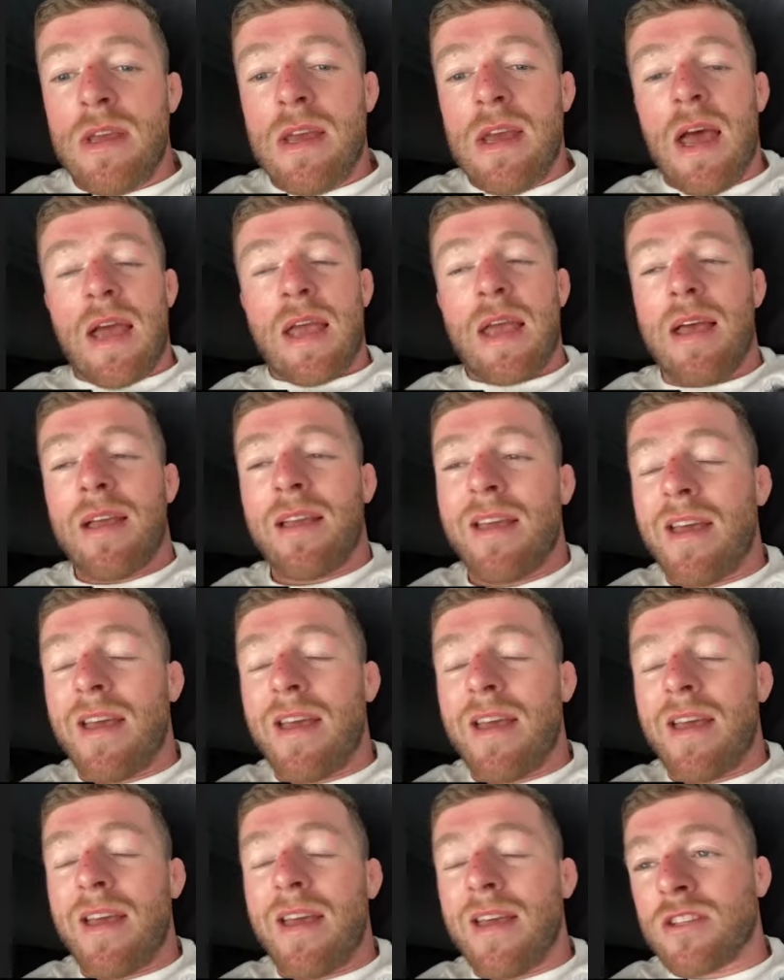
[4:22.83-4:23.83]
I, I
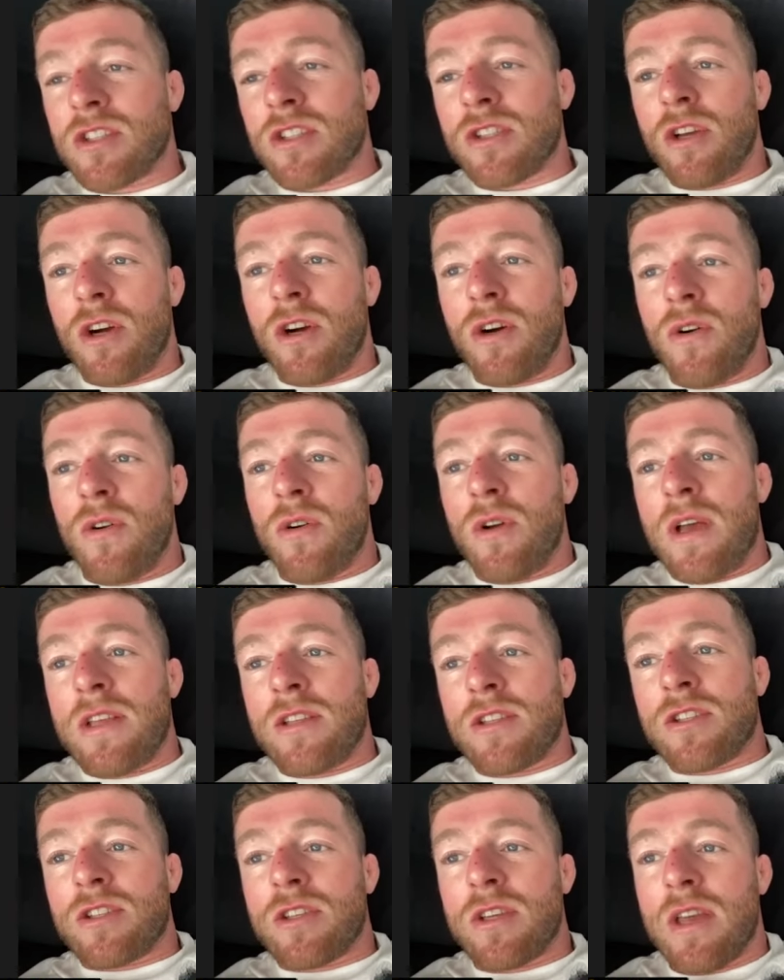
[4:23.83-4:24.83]
guess no
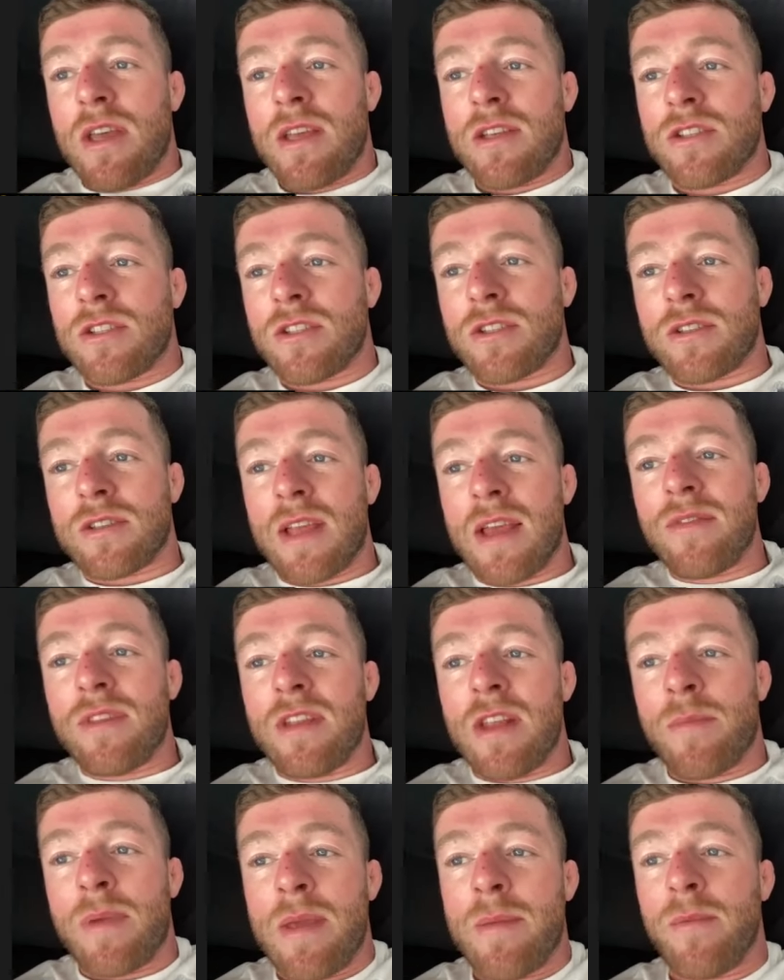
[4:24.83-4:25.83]
it's it's
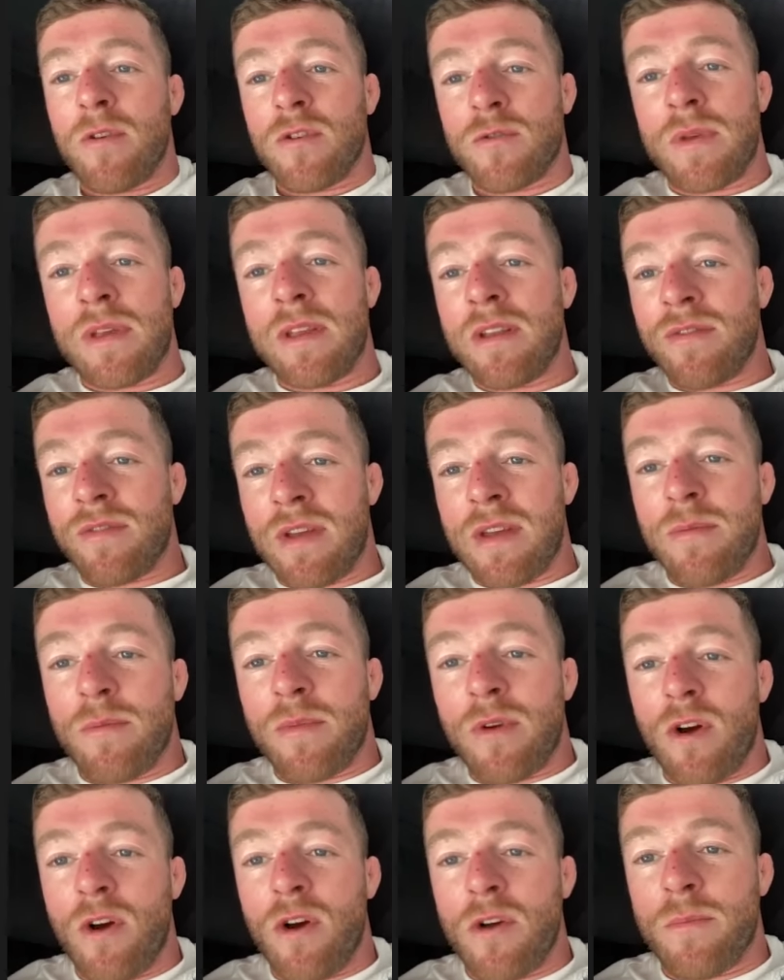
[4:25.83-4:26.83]
definitely people's main event
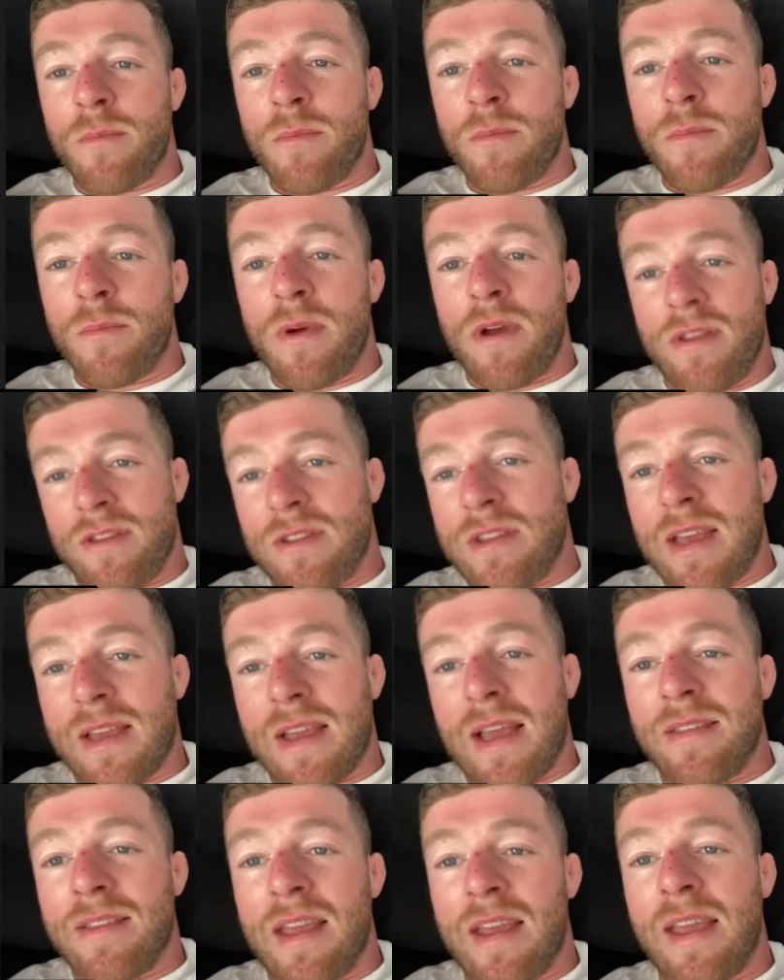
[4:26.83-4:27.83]
bro but, but I
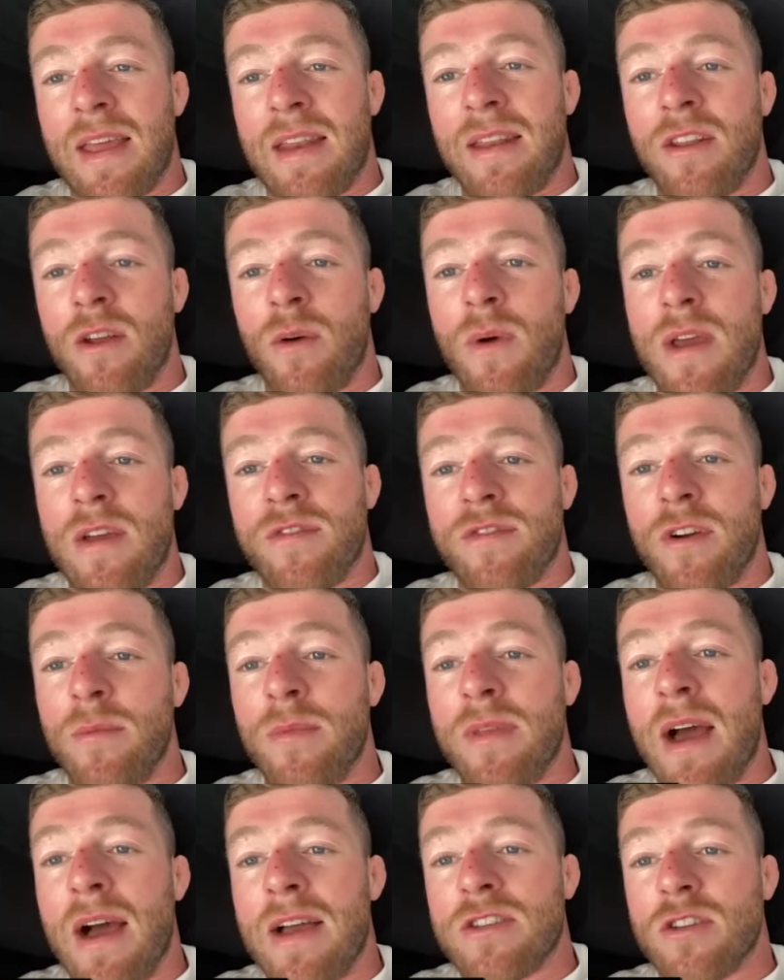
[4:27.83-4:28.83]
can't take anything away from
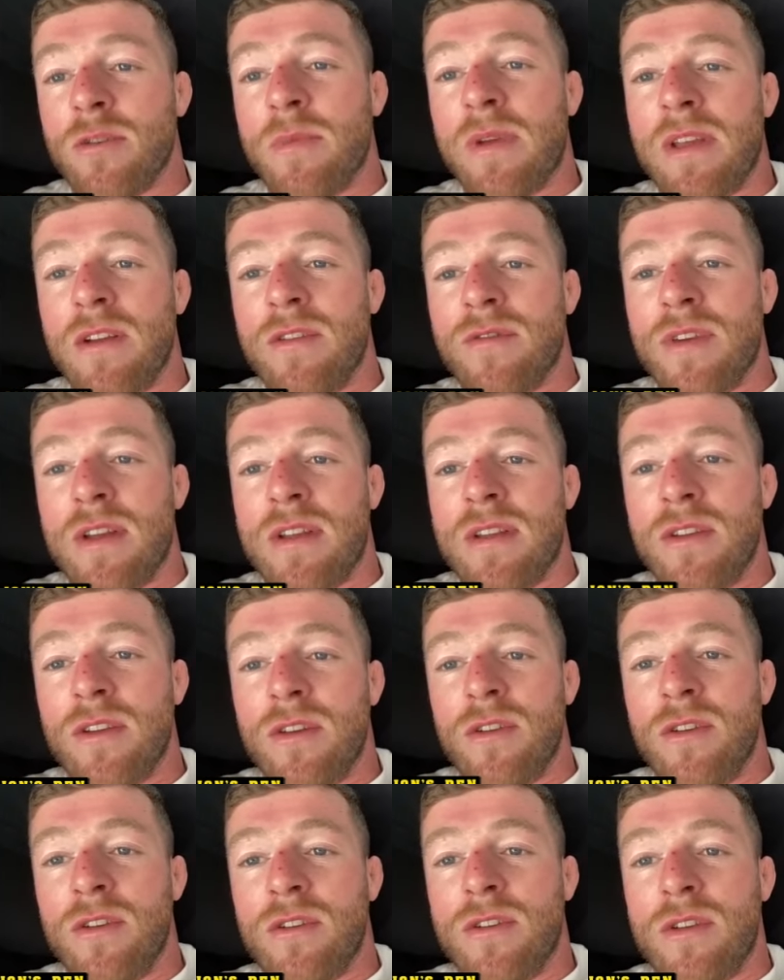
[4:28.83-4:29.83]
the actual main event
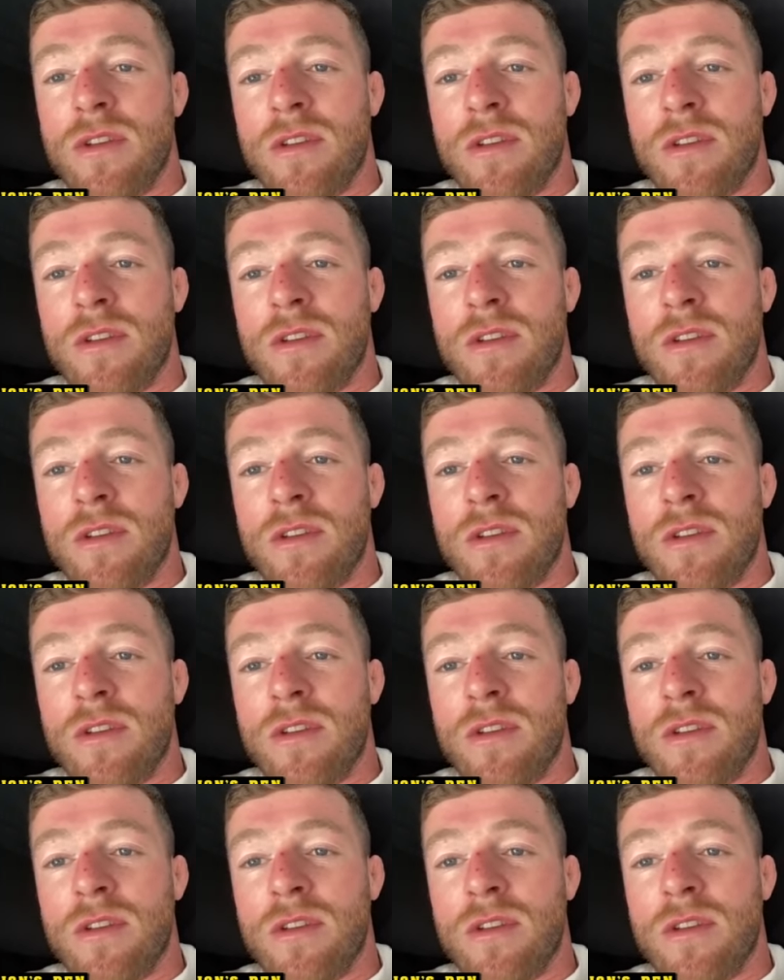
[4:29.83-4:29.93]
though